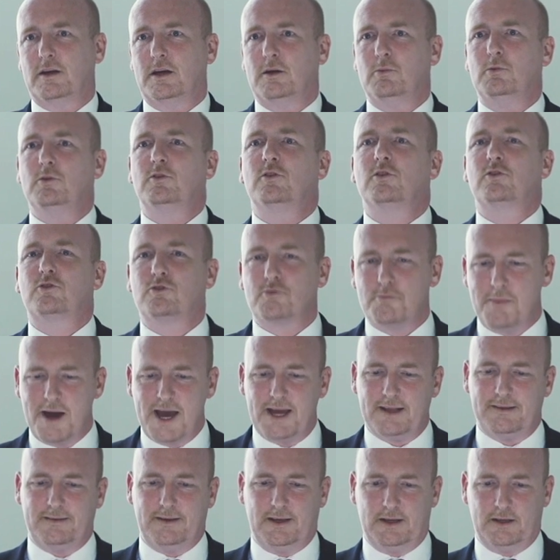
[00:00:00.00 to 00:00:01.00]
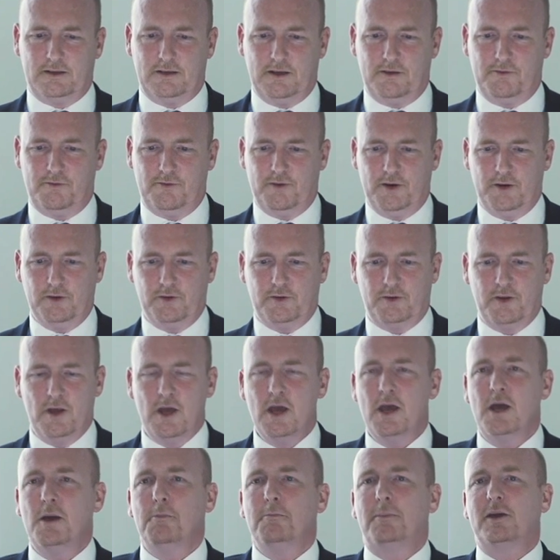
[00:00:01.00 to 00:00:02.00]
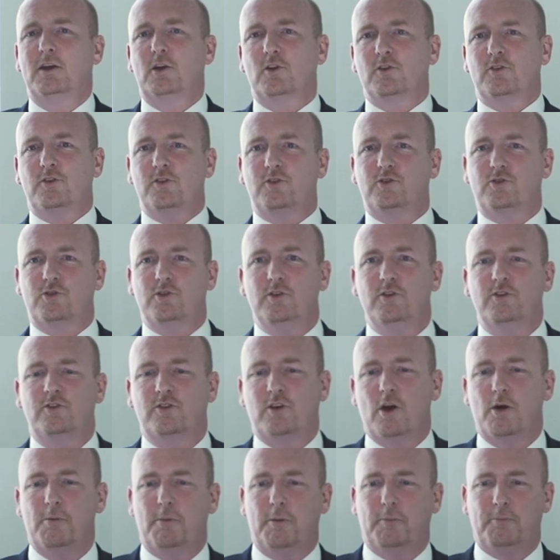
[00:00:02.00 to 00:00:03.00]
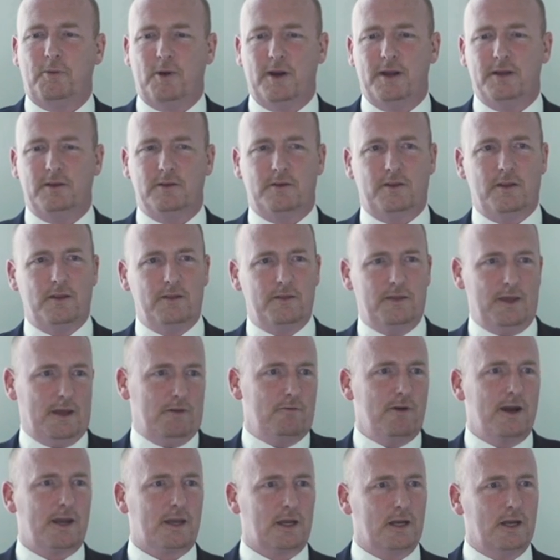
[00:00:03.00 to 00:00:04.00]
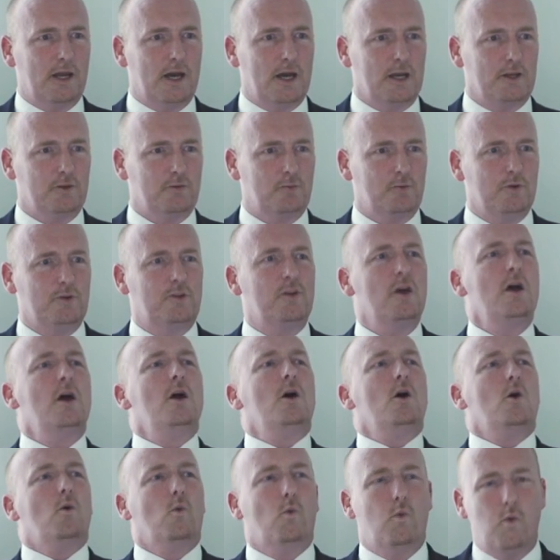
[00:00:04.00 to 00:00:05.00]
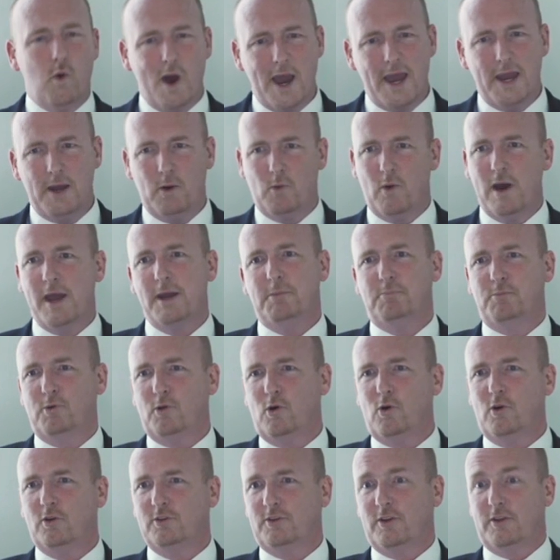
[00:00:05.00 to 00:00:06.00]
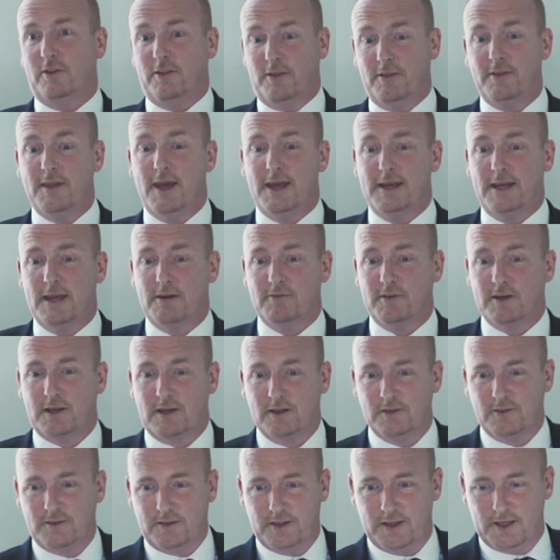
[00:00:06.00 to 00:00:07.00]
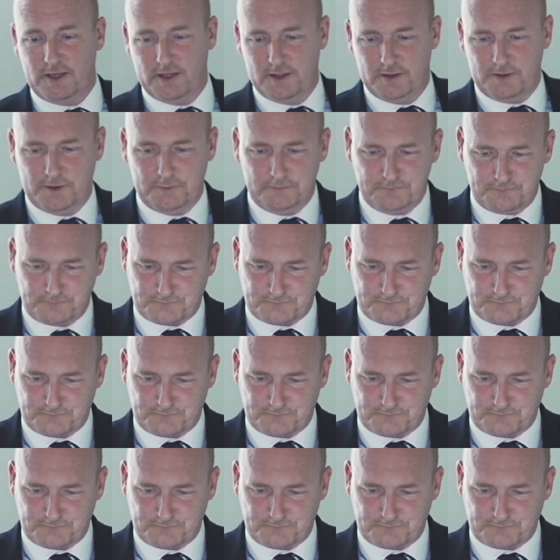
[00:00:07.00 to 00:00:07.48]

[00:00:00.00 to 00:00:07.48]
It was a dramatic difference because the true scope of print that they recognised was way, way broader than they'd ever considered.